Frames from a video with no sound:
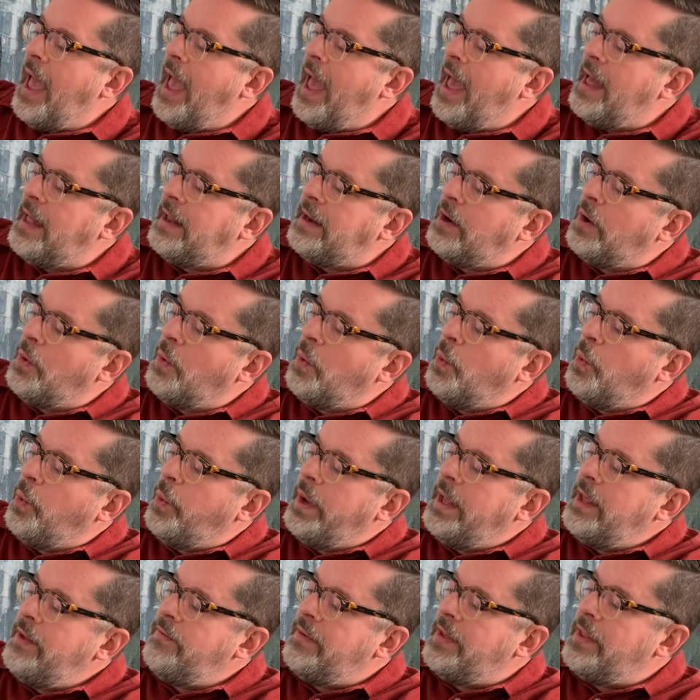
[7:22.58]
and
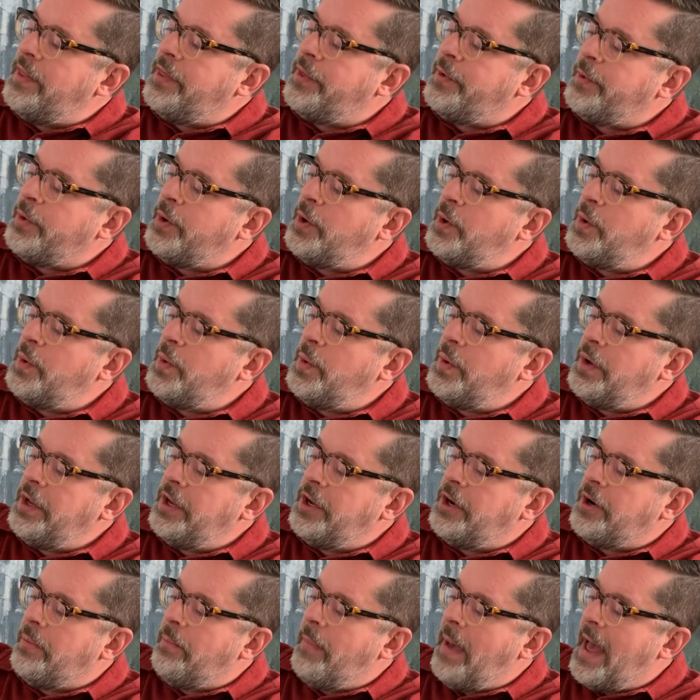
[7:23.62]
weave it through
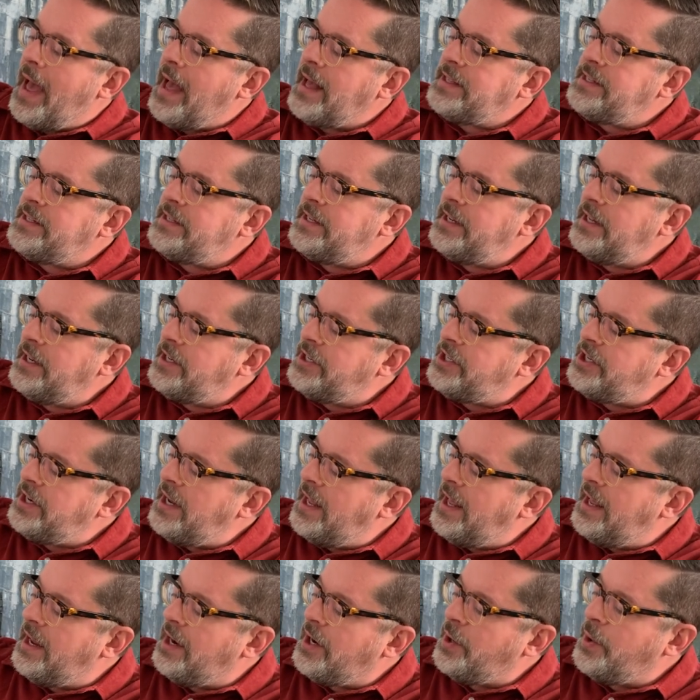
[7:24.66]
your back stitch,
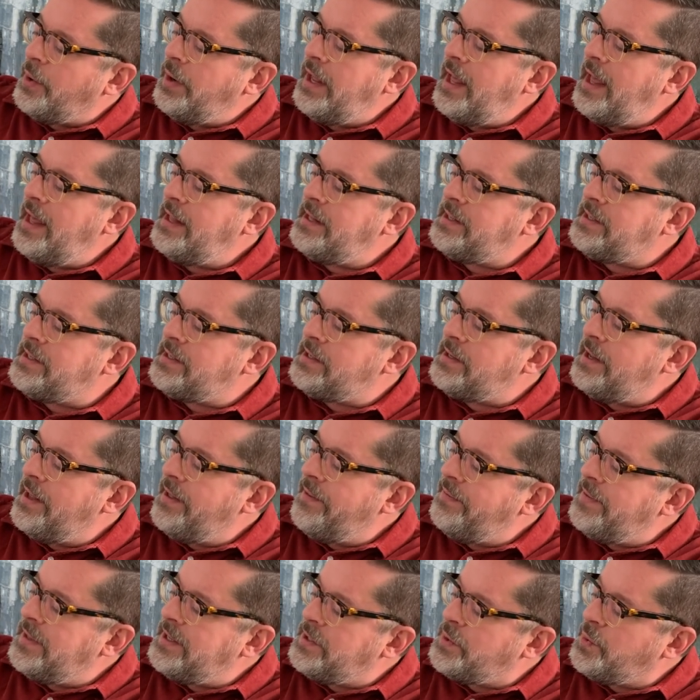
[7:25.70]
it creates
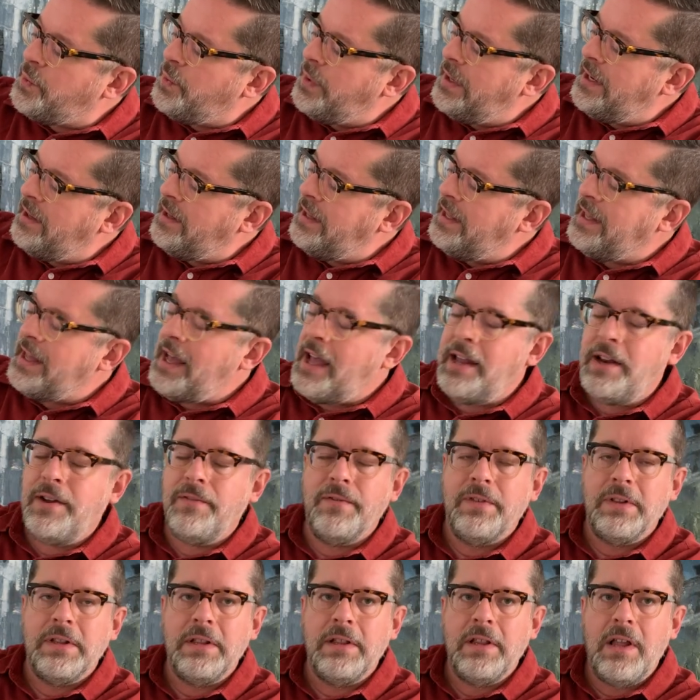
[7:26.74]
this really kind of
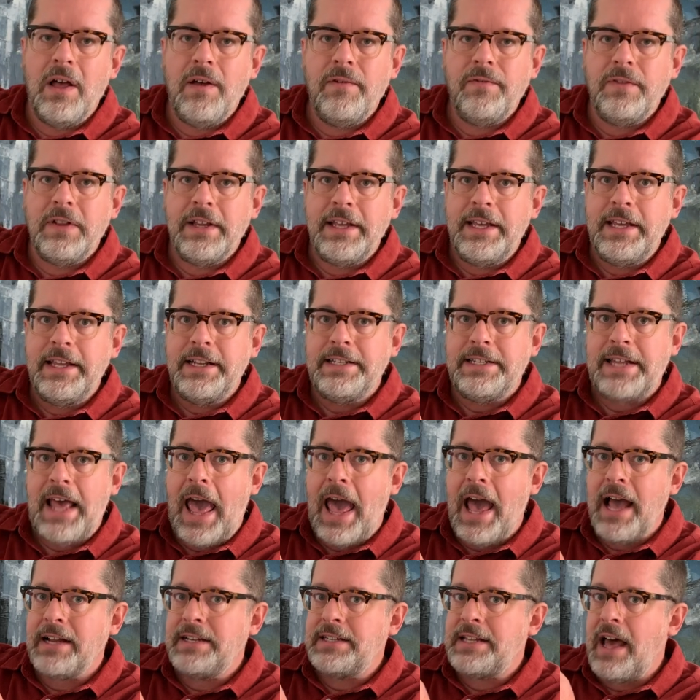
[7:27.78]
lovely,
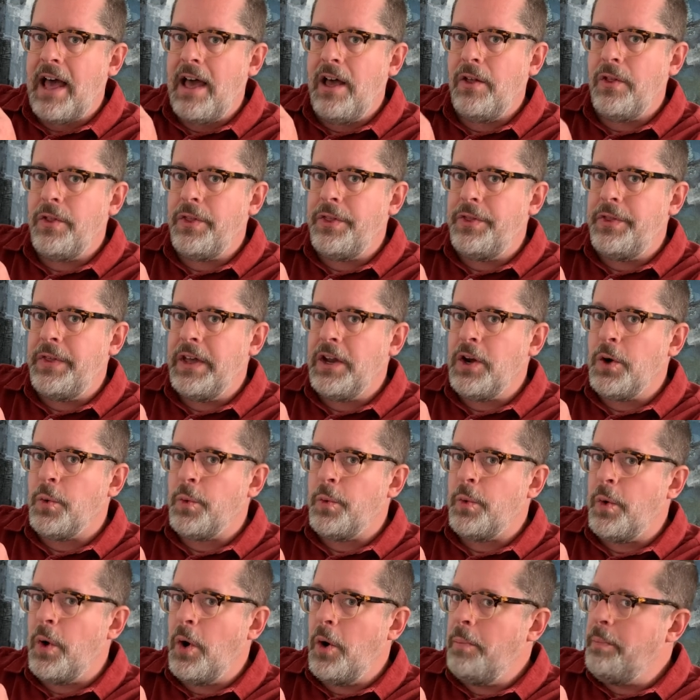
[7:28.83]
tactile, thick
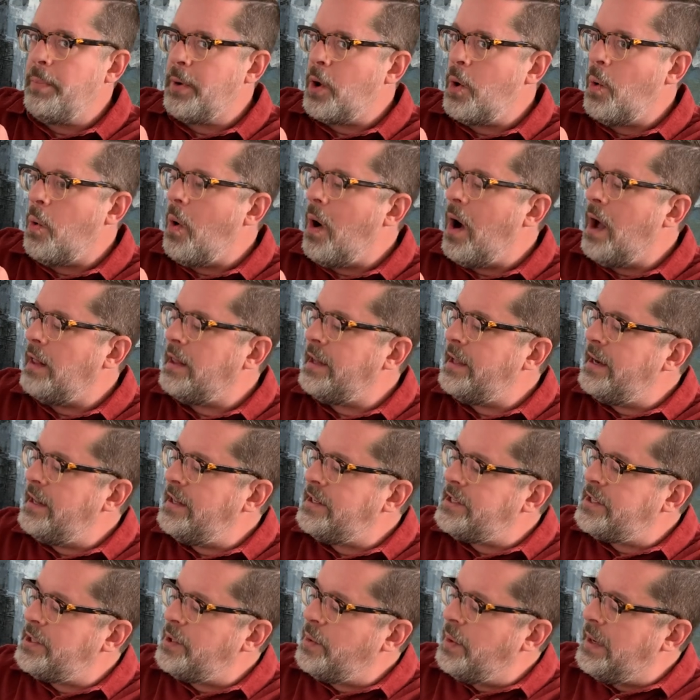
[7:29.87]
rope quality
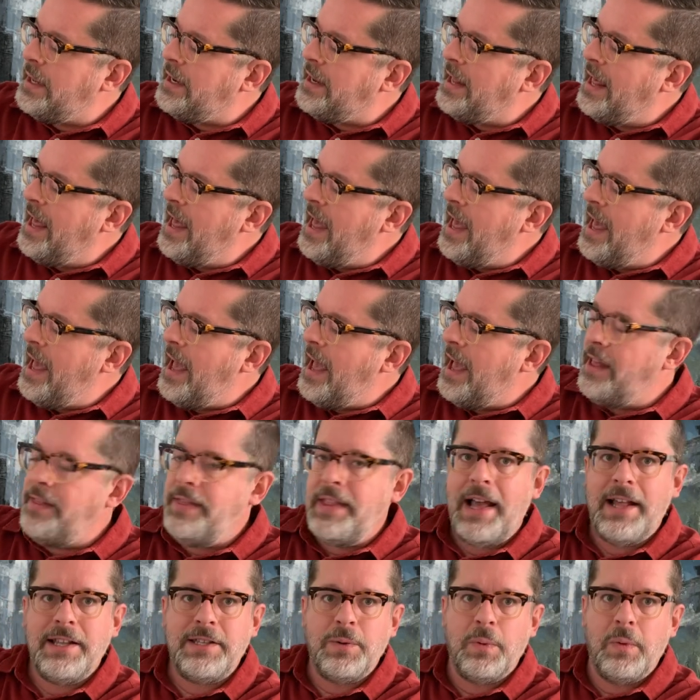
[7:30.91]
to it.
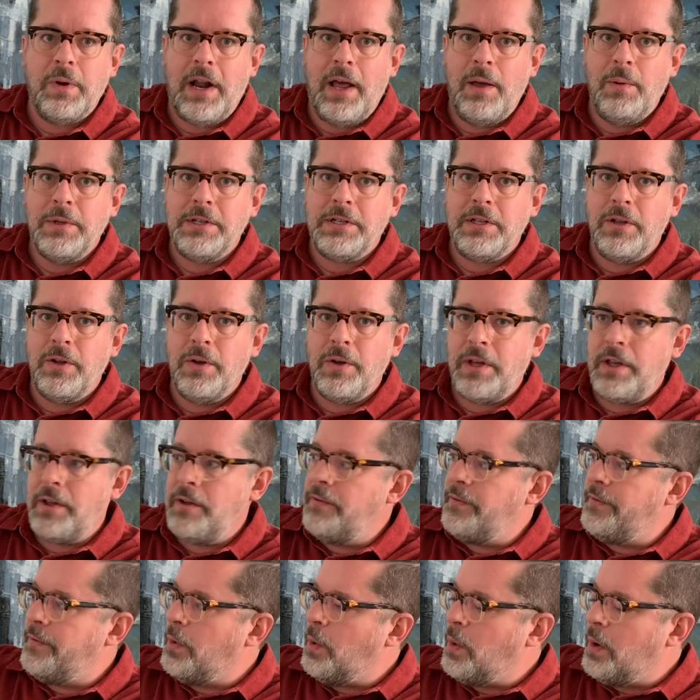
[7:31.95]
And that's what I was
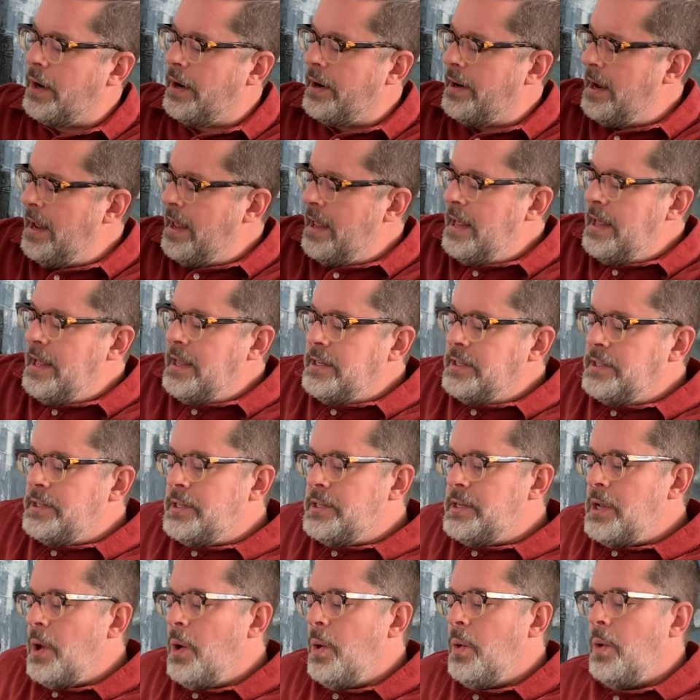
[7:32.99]
looking for.
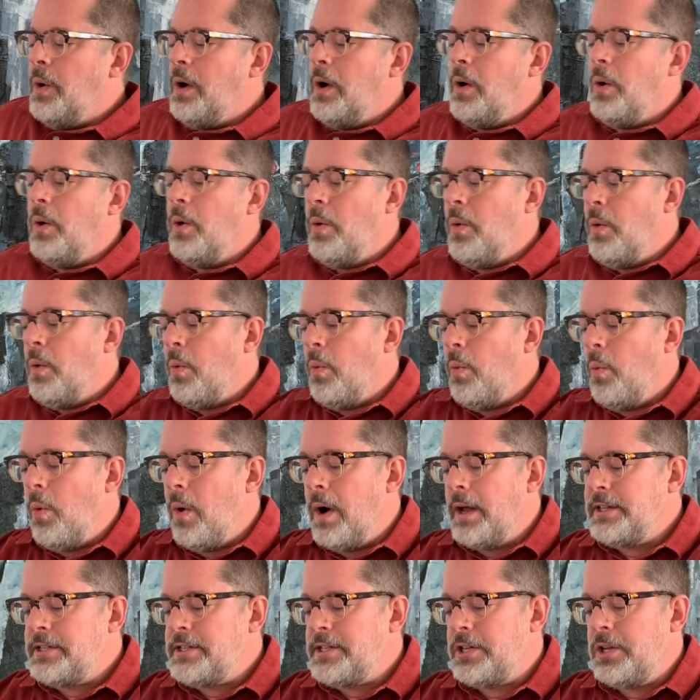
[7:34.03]
So
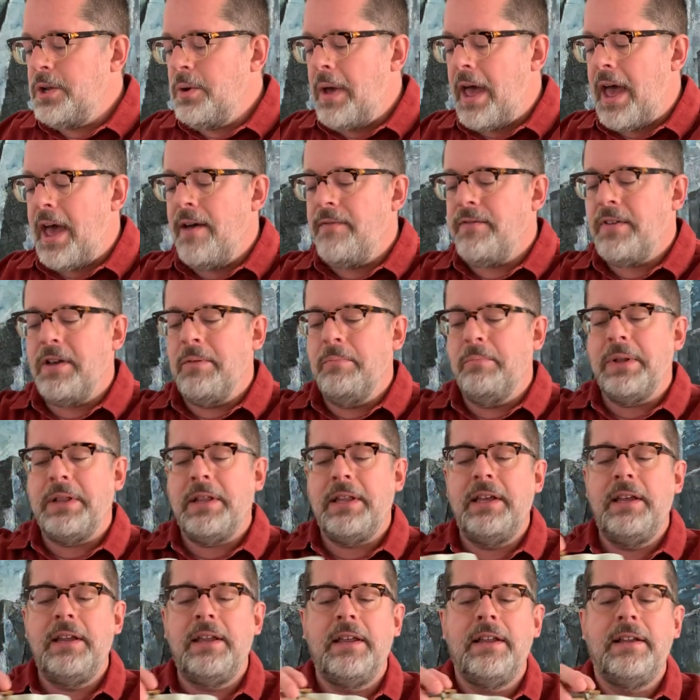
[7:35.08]
once you have
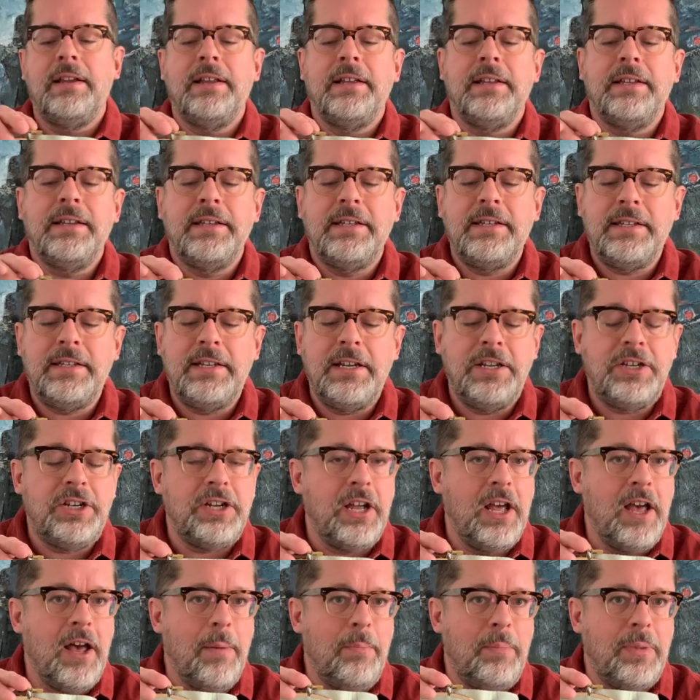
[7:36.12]
completed
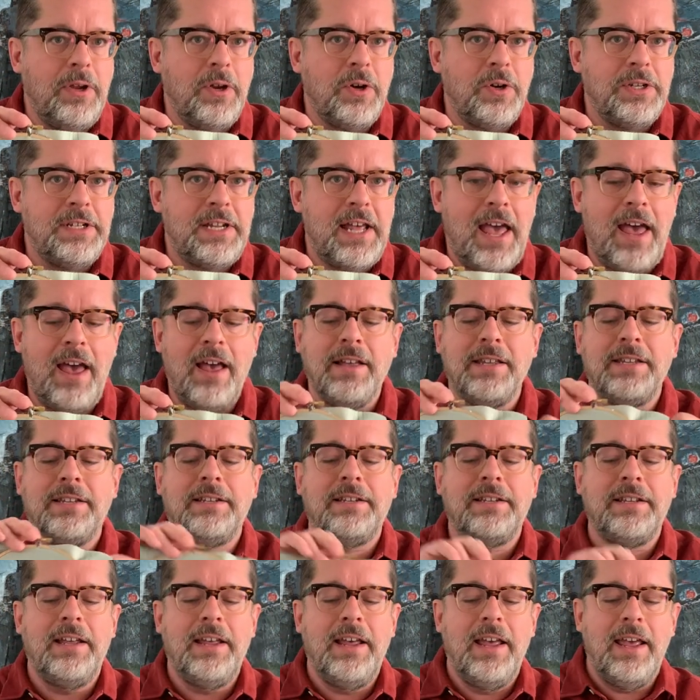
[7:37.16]
stitching up your
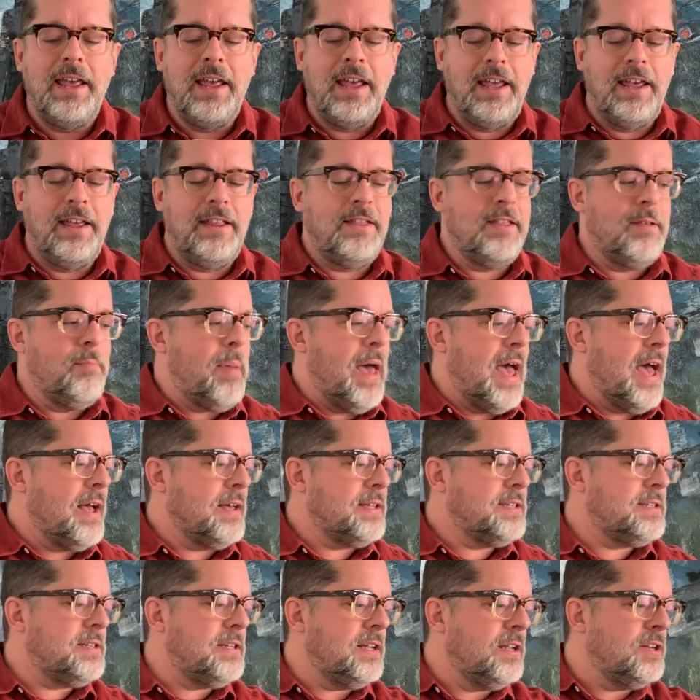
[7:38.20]
text in the
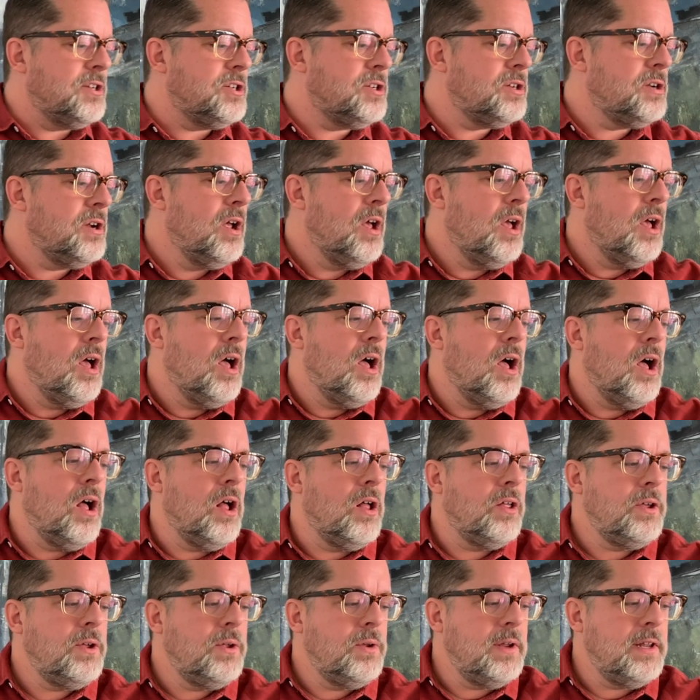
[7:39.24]
back stitch,
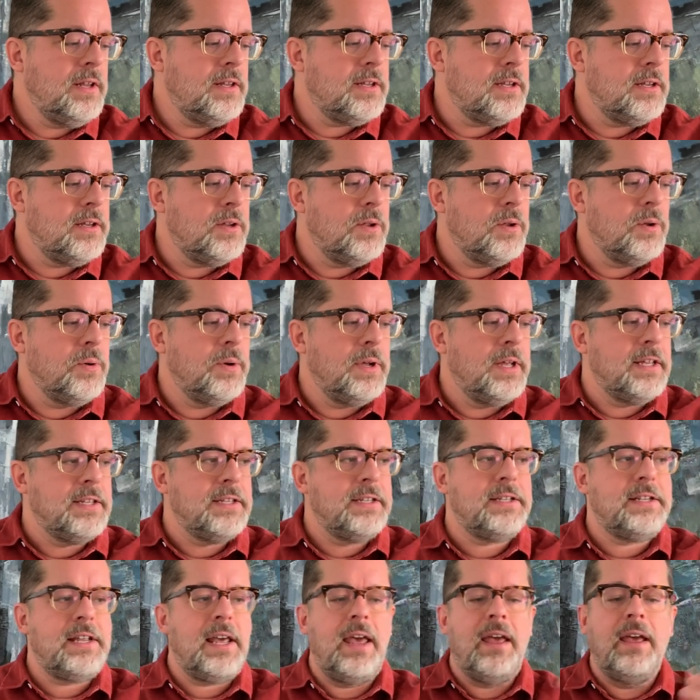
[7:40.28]
all you need to do
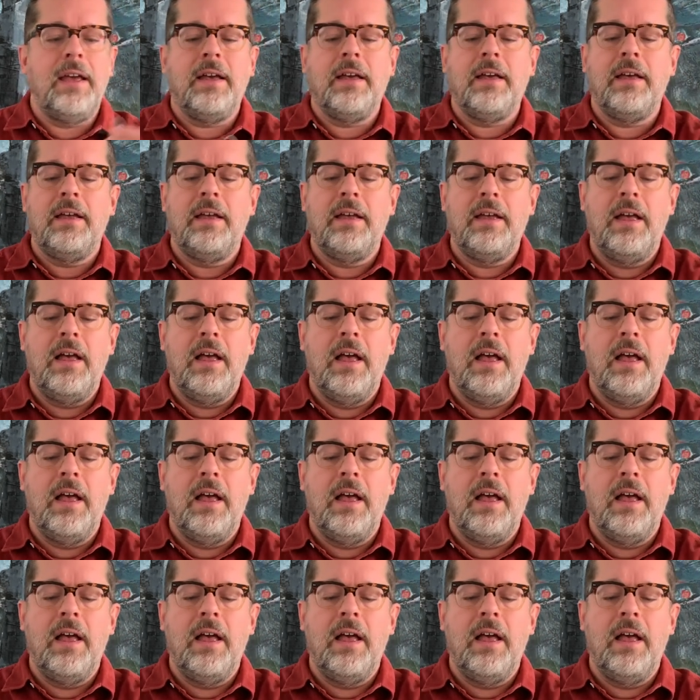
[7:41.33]
is take